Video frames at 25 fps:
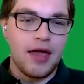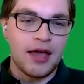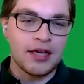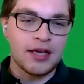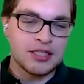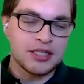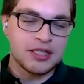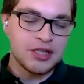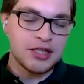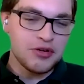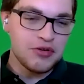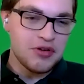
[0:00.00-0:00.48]

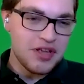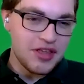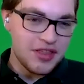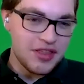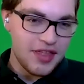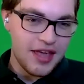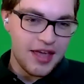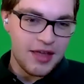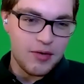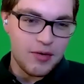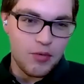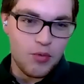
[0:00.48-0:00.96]
Excluding
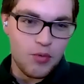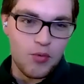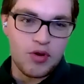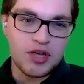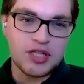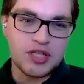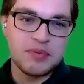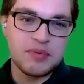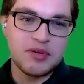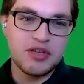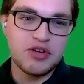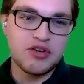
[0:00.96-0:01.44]
that,
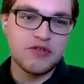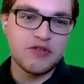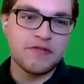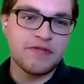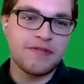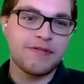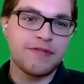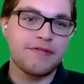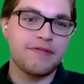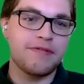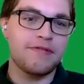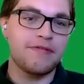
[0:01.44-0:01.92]
what has been your
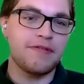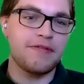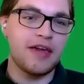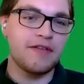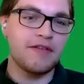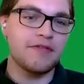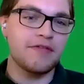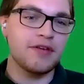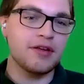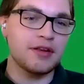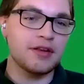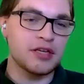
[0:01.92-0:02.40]

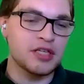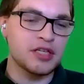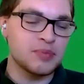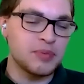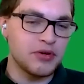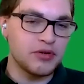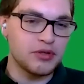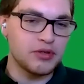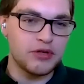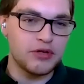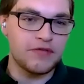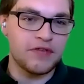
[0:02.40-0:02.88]
favorite
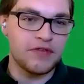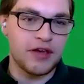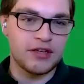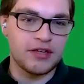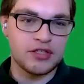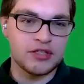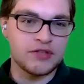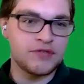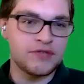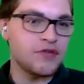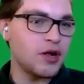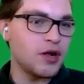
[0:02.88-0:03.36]
experience you've
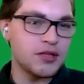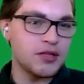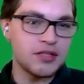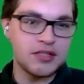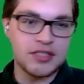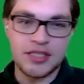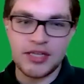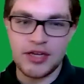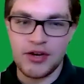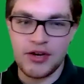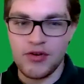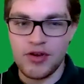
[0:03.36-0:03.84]
had just
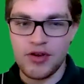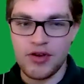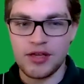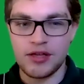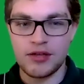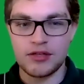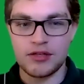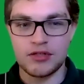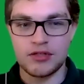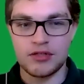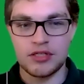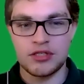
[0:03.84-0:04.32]

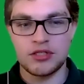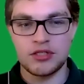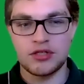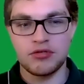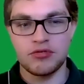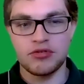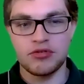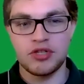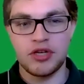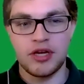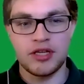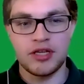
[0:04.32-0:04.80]
volunteering, just
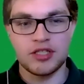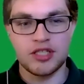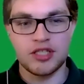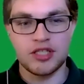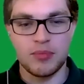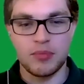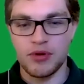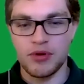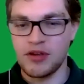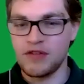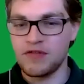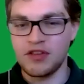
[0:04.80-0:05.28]
through
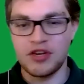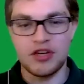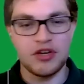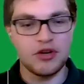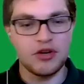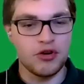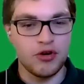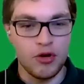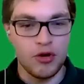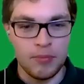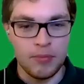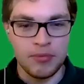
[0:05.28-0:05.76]
JSOM or even in
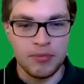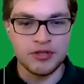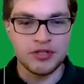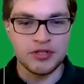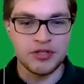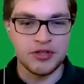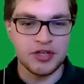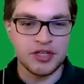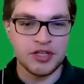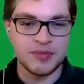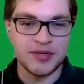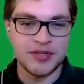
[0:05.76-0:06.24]
your own
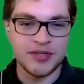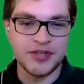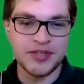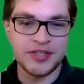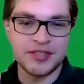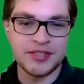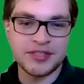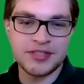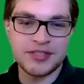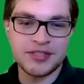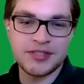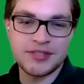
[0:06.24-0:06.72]
personal
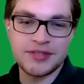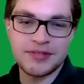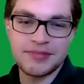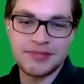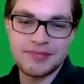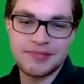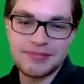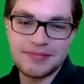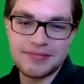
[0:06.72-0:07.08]
experience?